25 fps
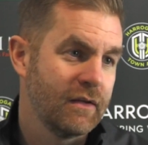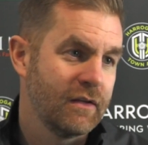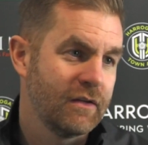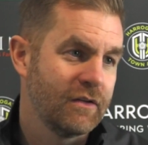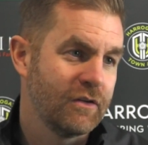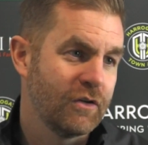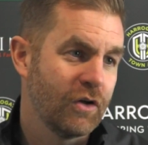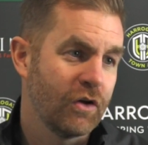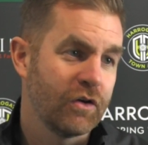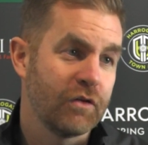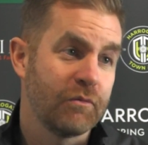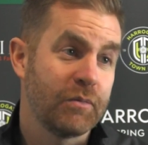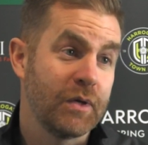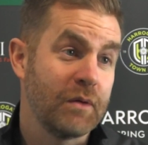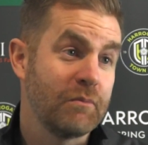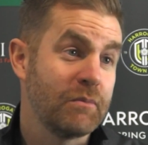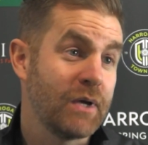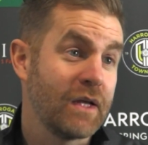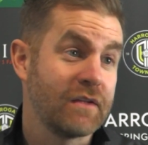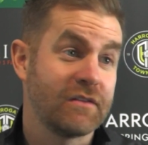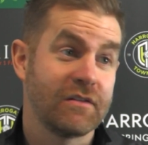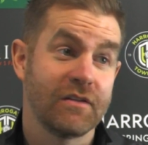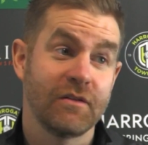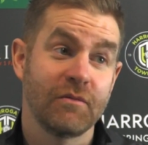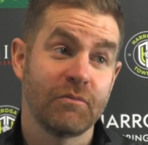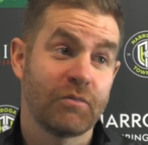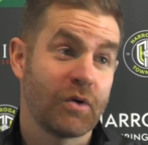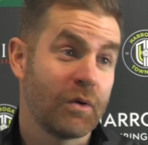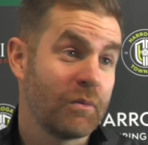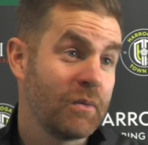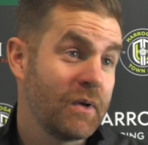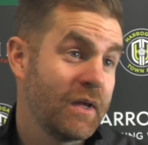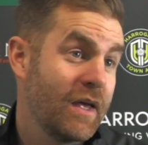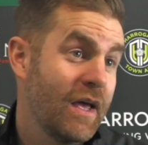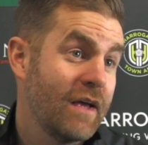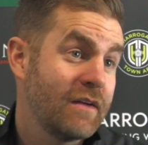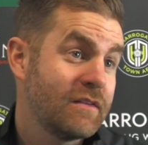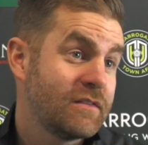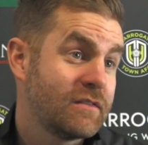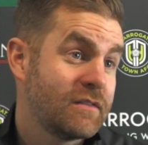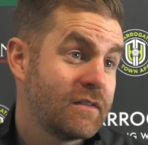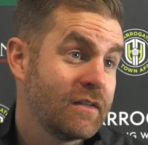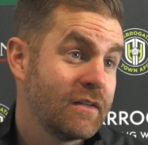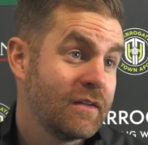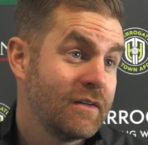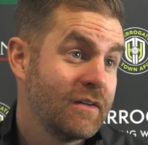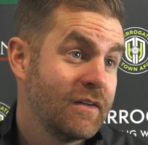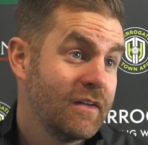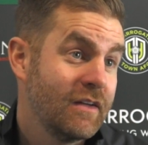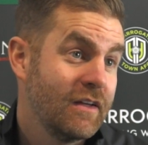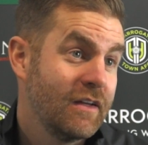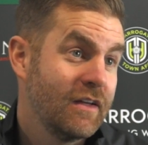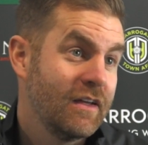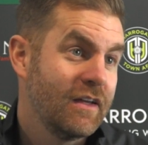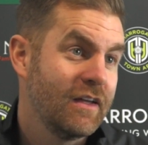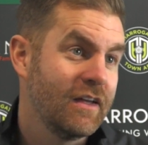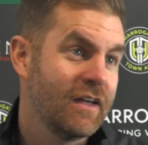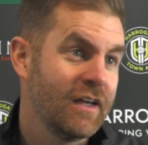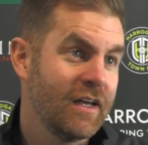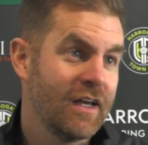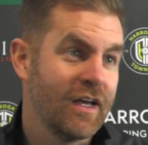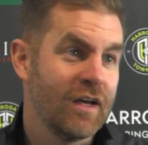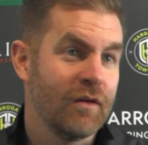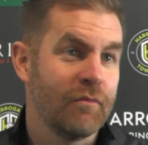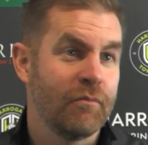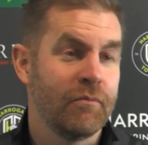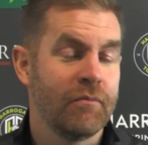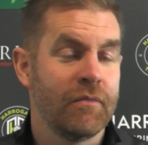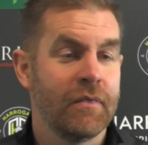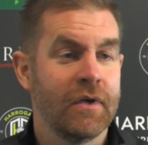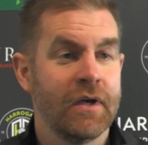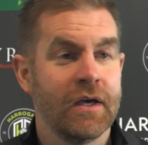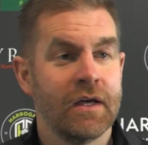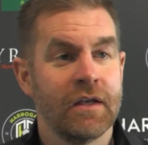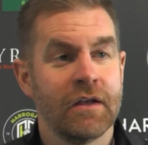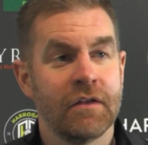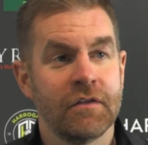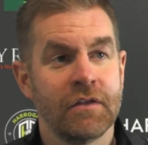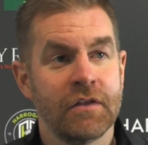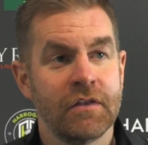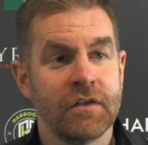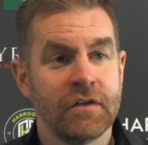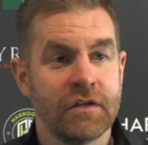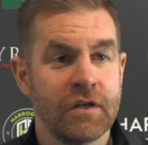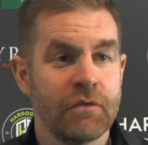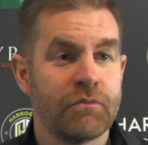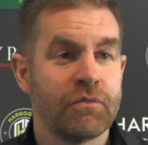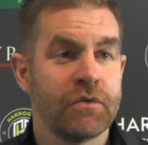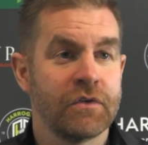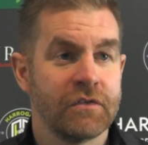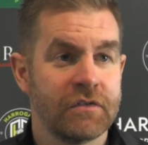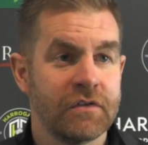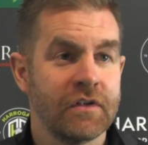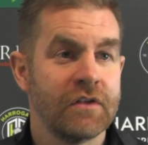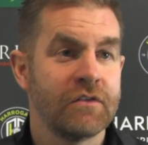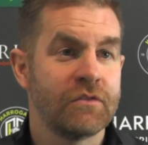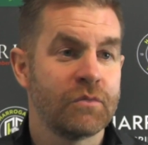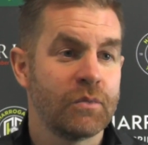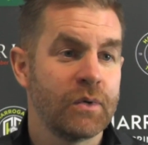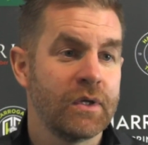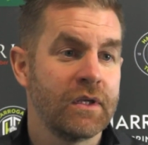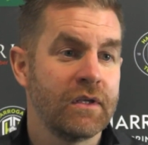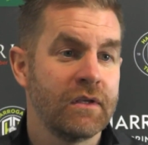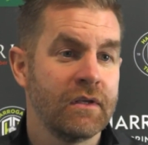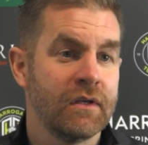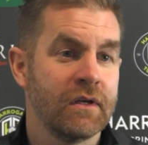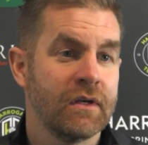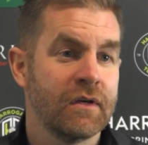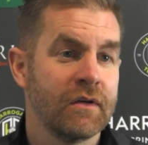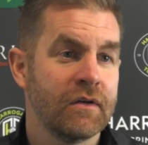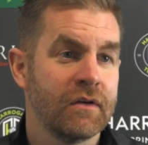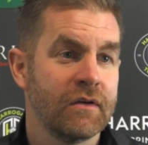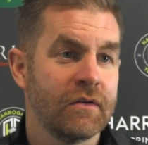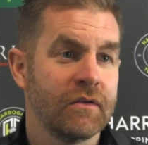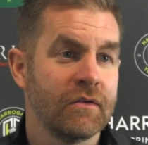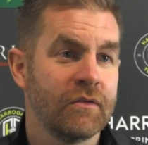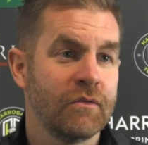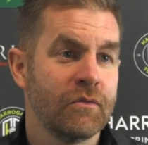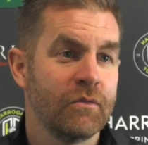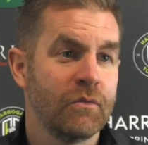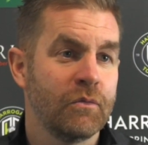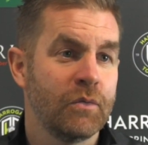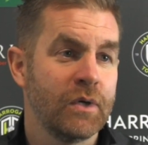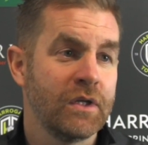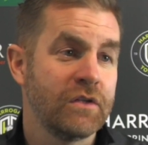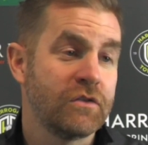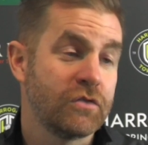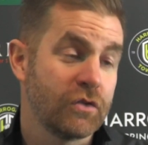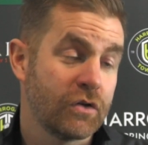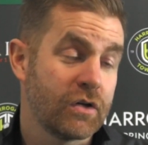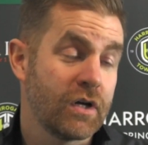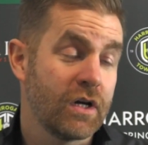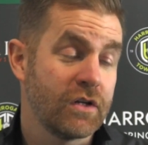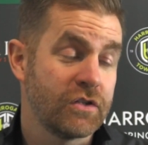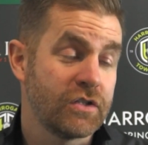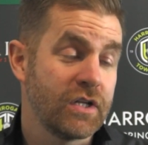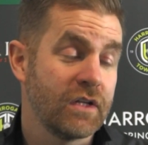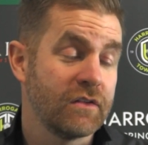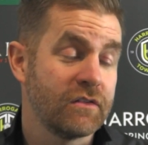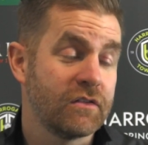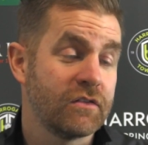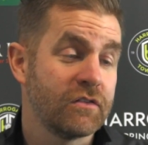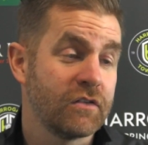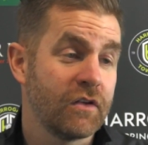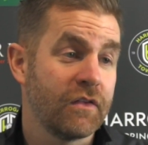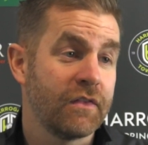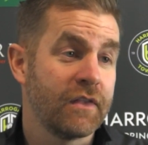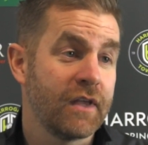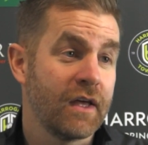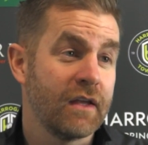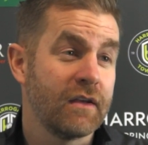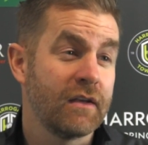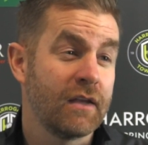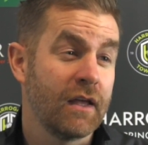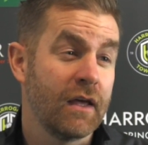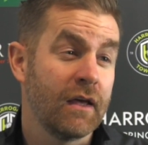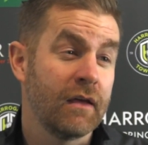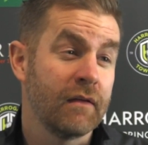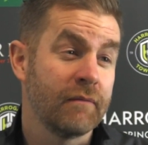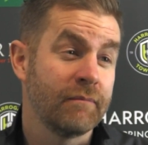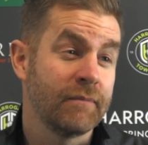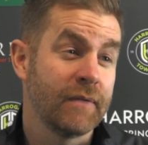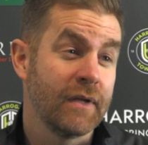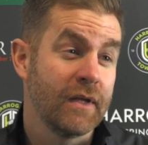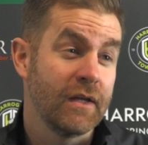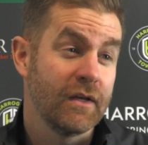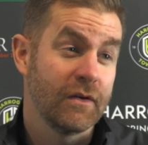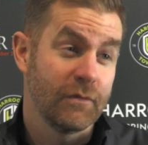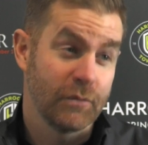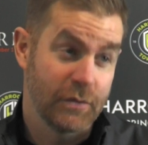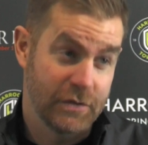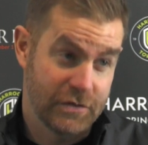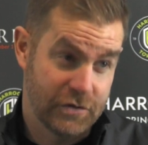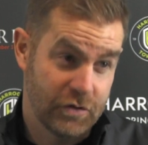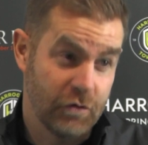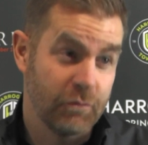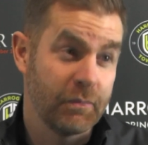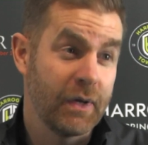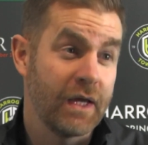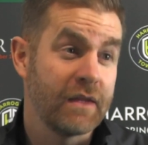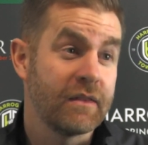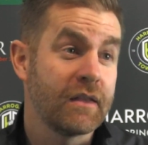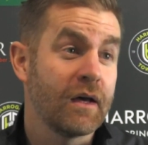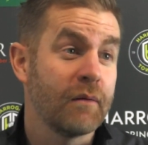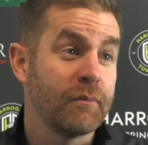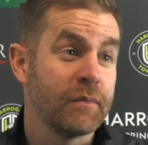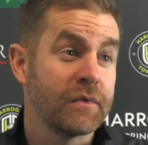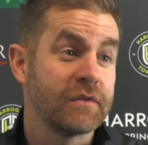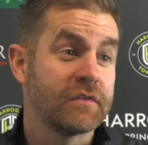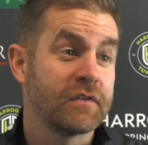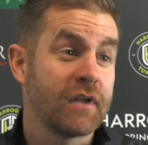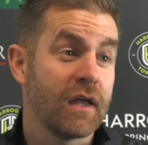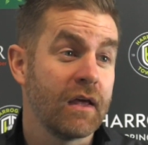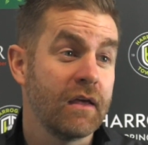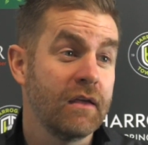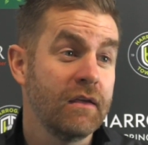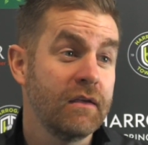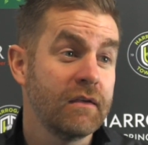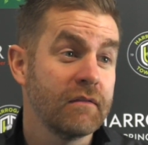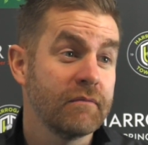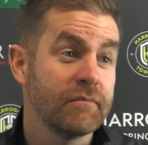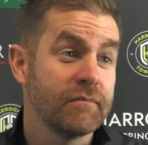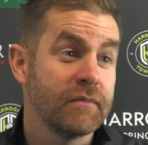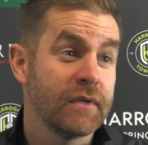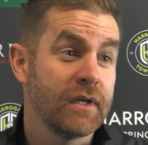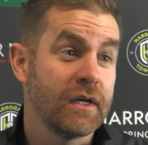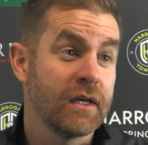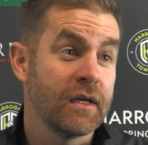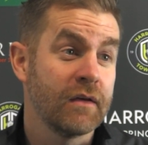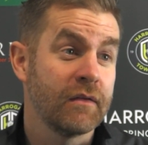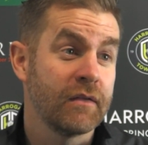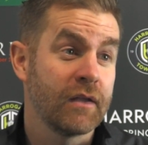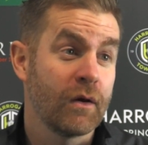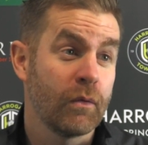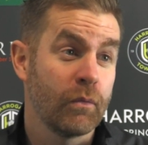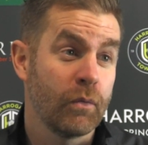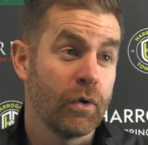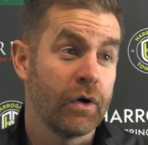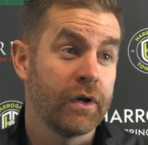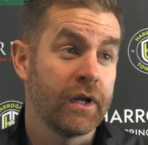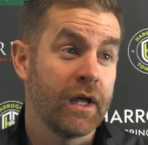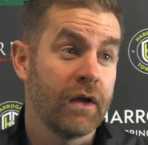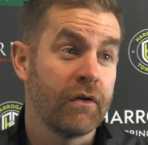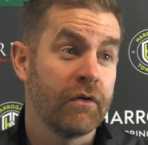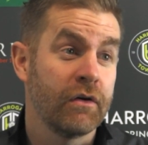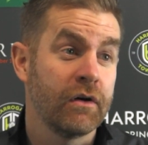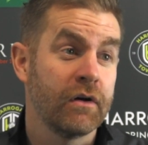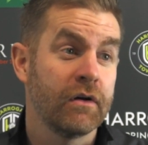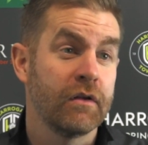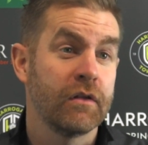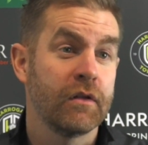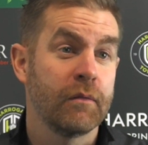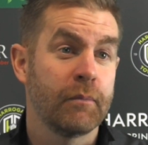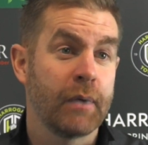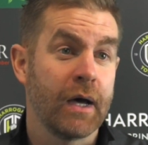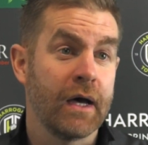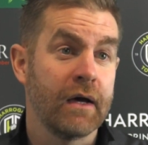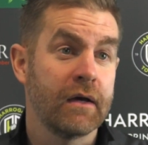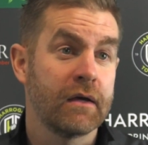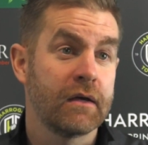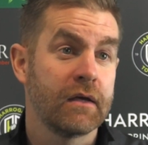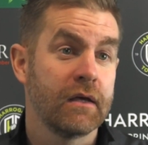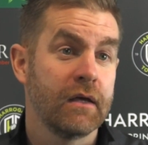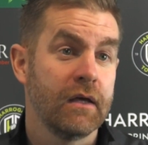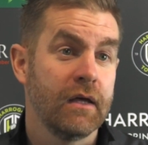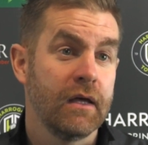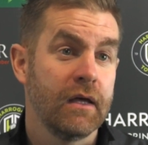none have been better than probably Exeter. And I think the difference is we took our chances on that day, and we still made that mistake, that one error at the back.